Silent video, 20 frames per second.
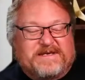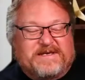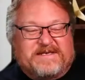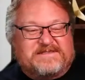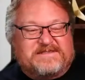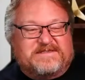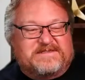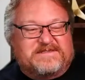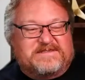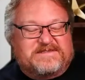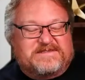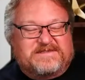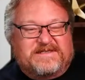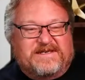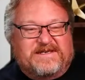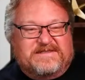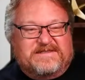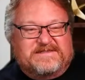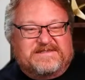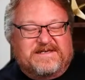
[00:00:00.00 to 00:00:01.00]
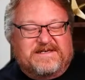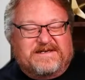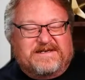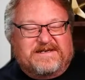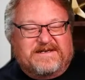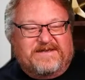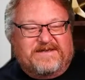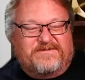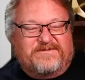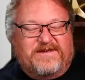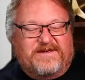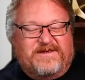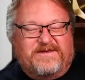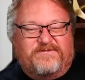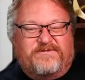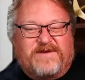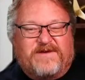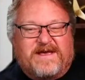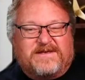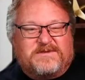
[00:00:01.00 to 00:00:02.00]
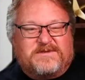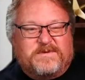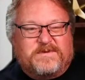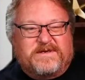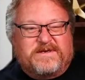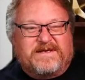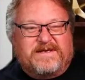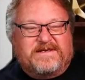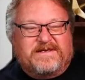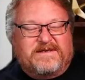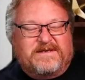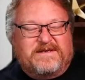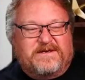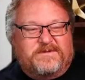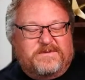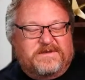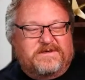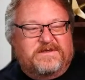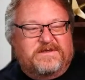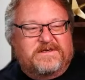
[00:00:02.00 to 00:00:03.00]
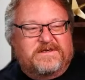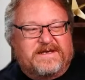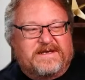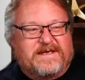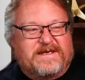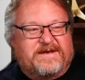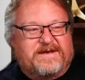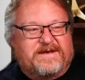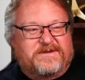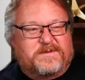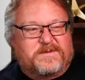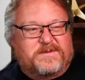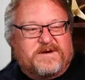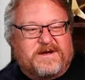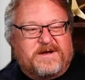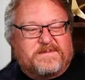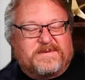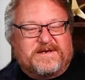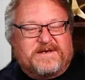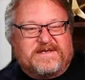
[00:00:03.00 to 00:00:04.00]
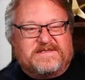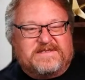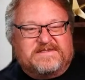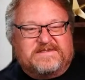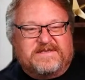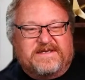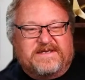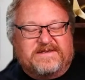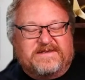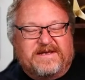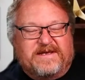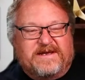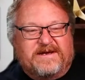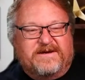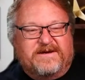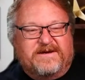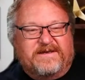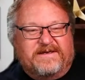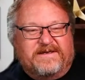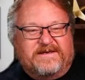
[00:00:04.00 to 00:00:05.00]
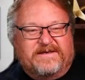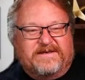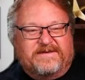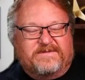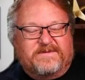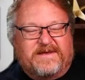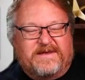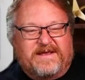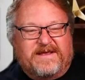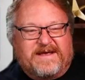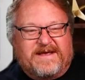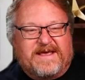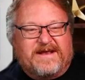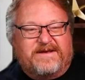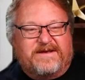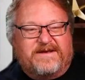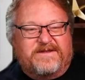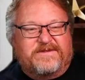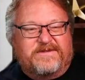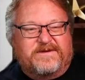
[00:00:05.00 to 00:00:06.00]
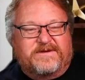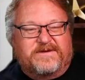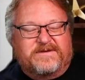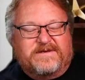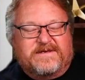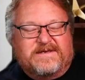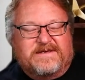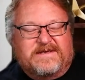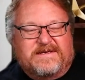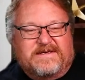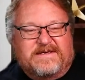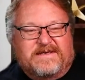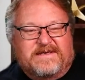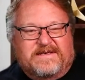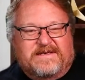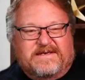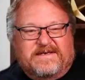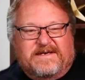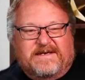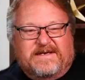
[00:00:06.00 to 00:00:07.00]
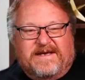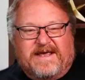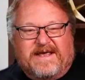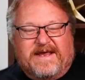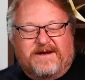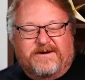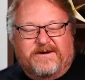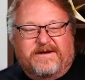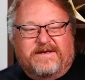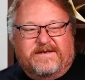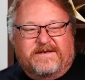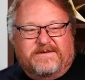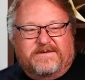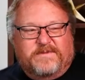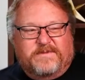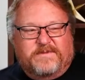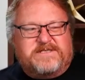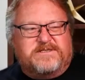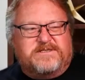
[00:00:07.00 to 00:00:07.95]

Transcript: is, in fact, we, you know, we're looking at other properties in the area. And I had another area regional